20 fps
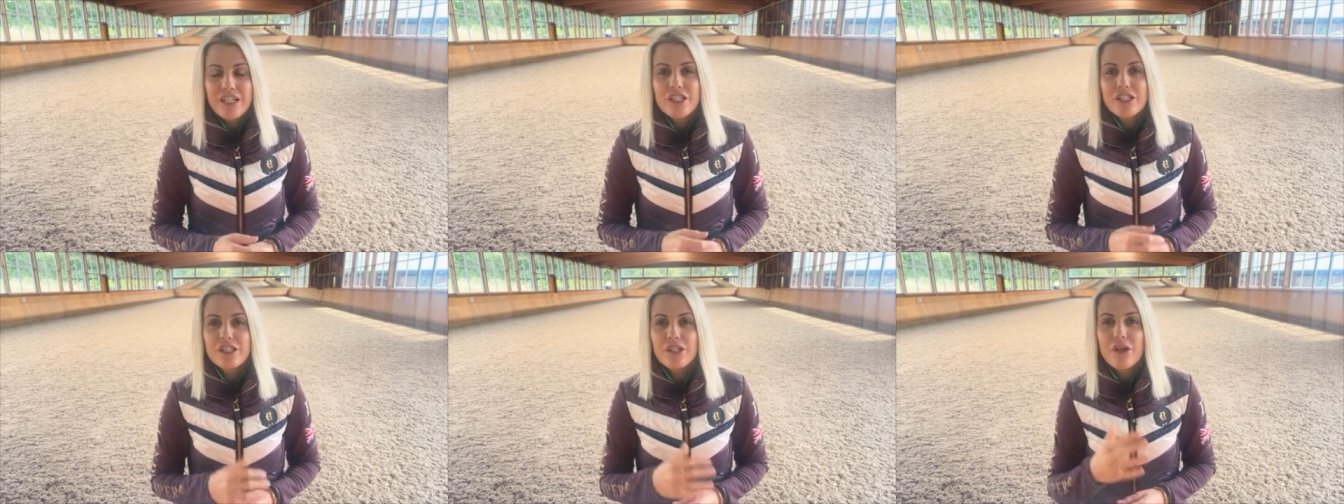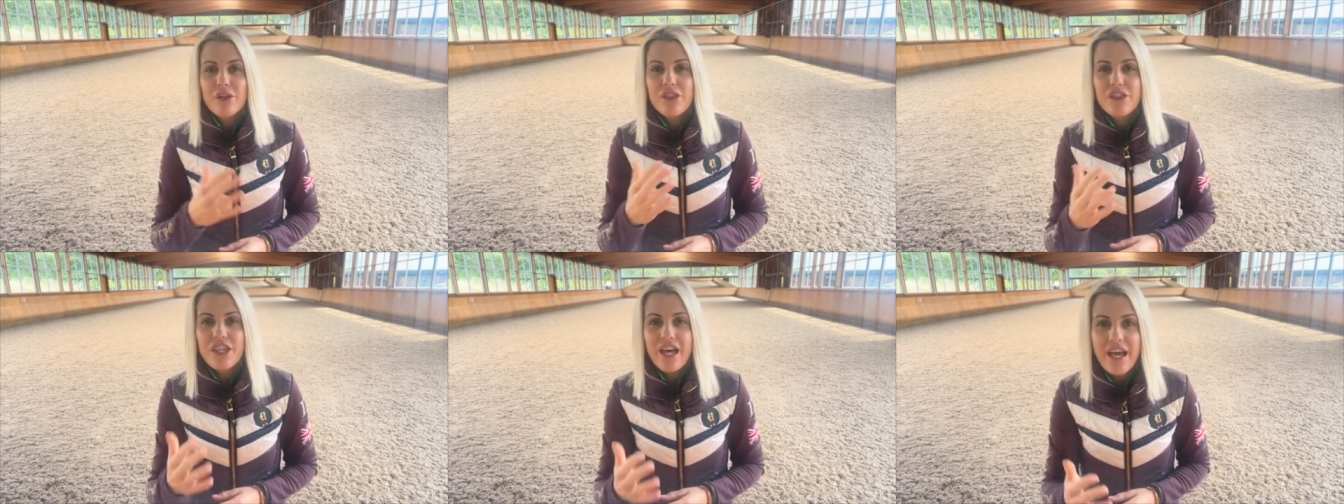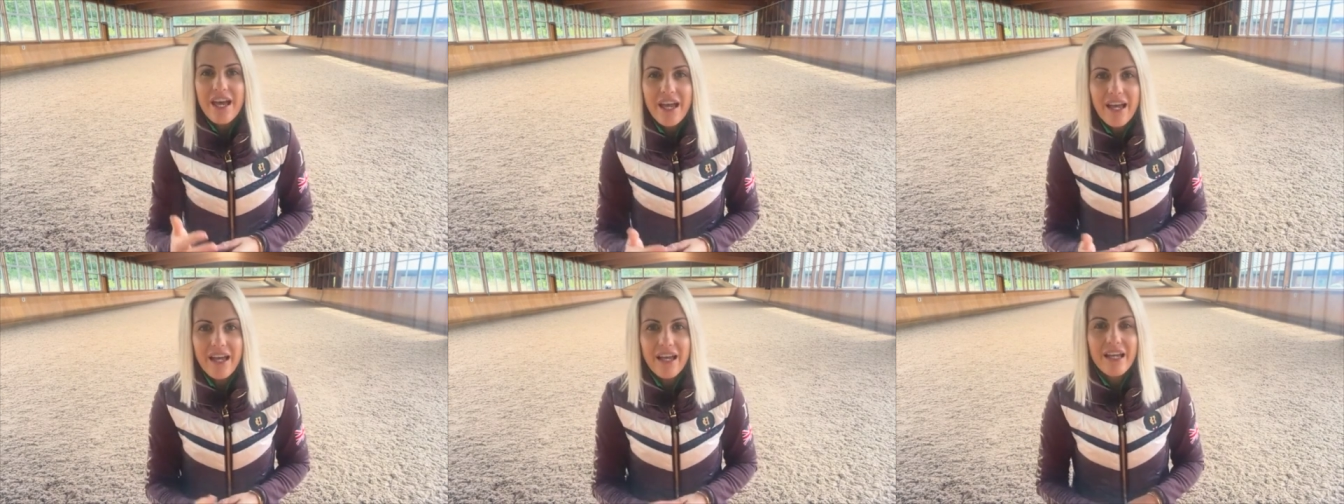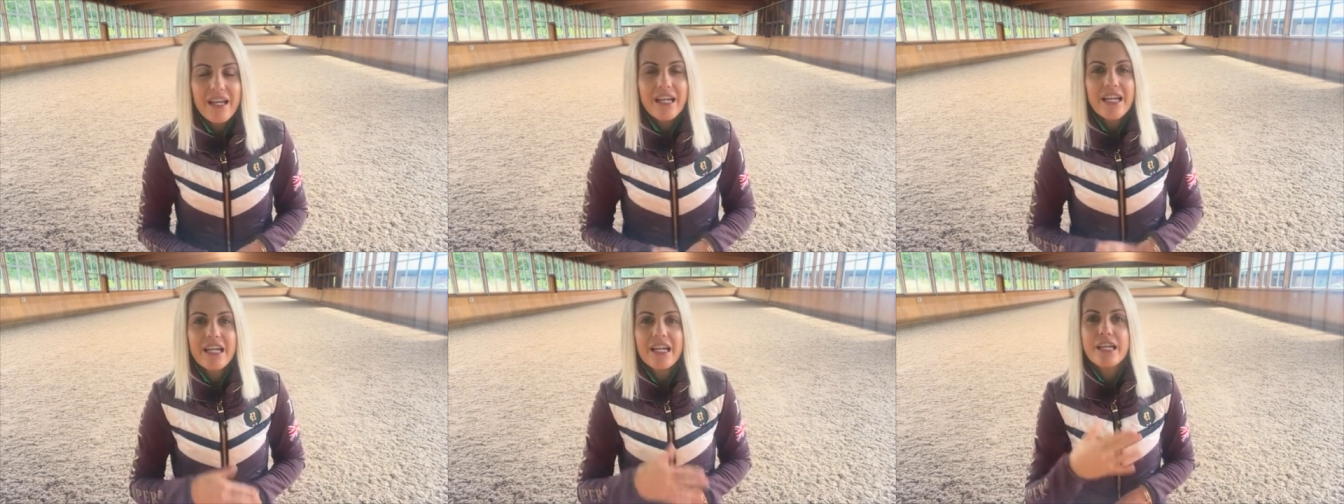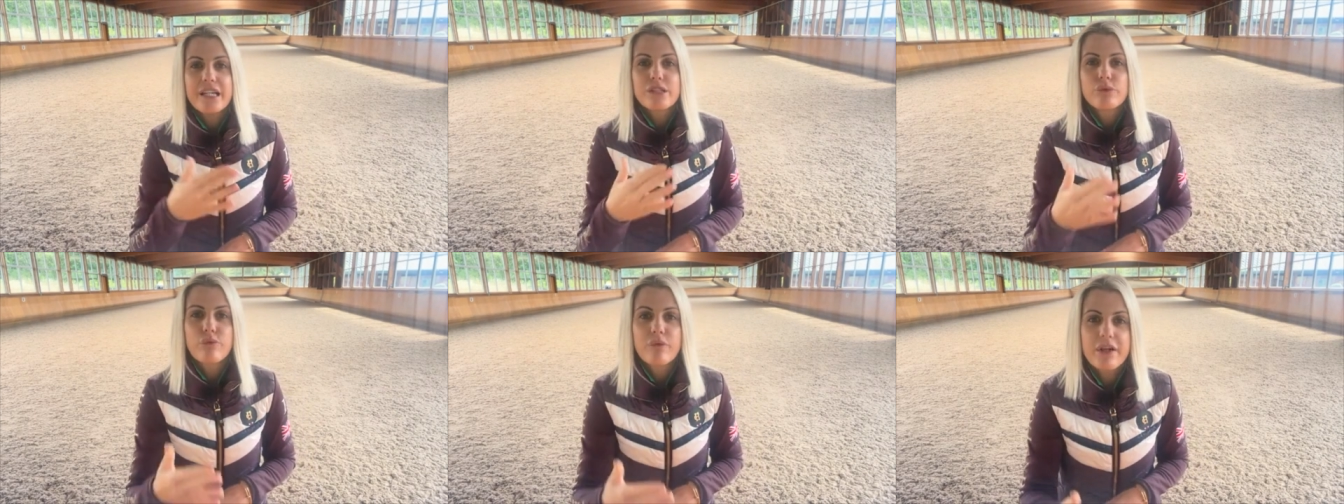So there,
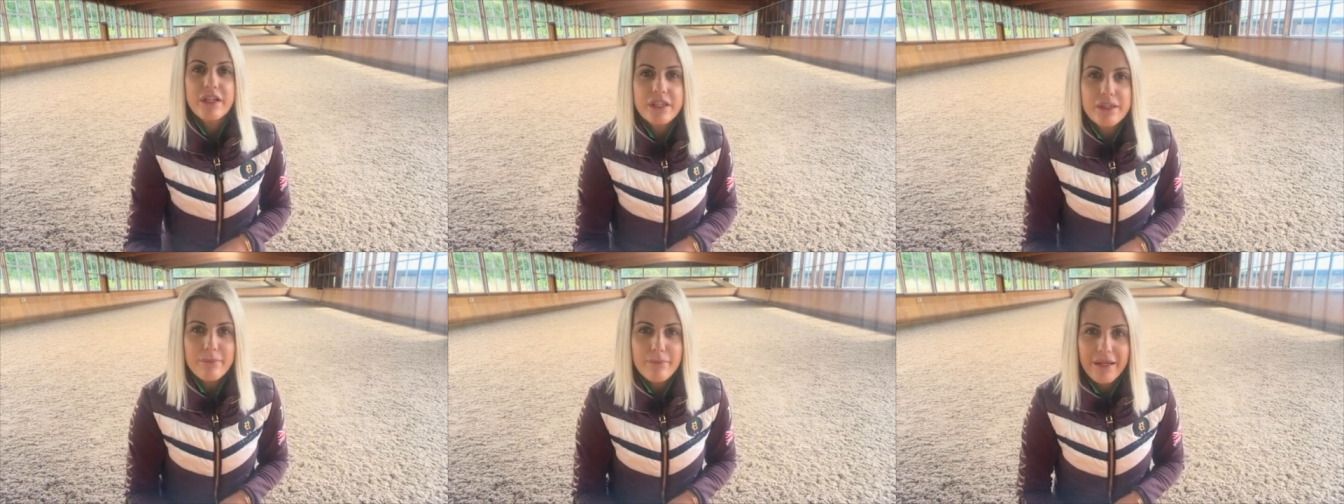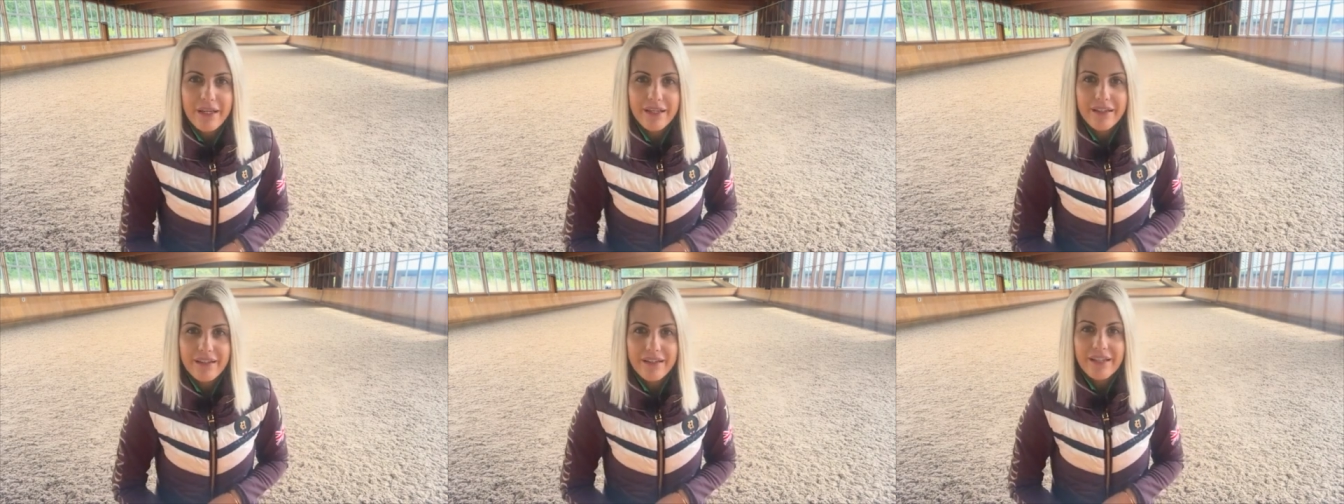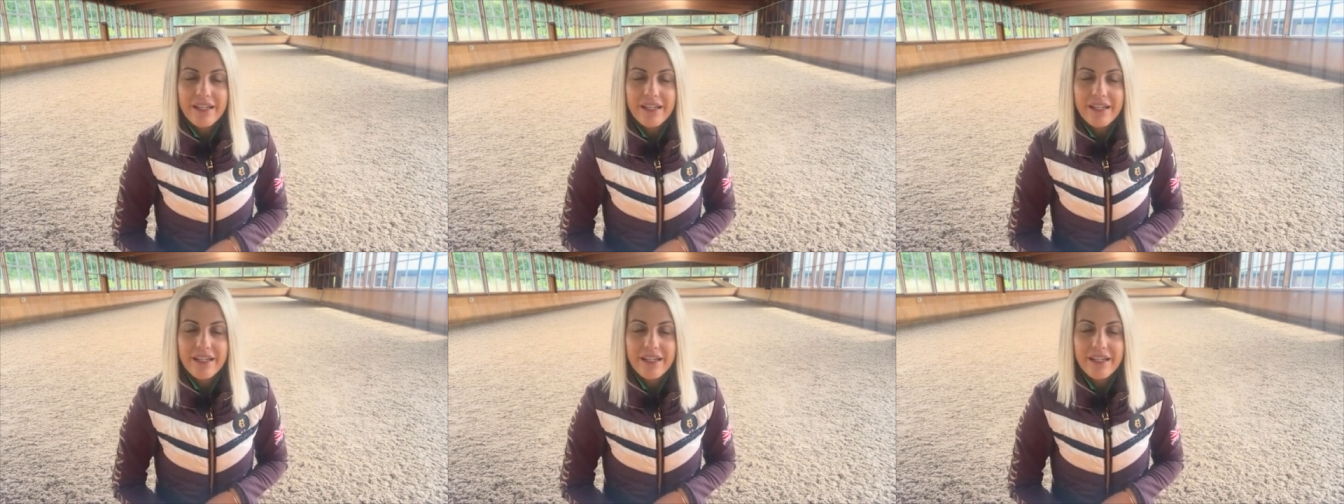he's rhythmic,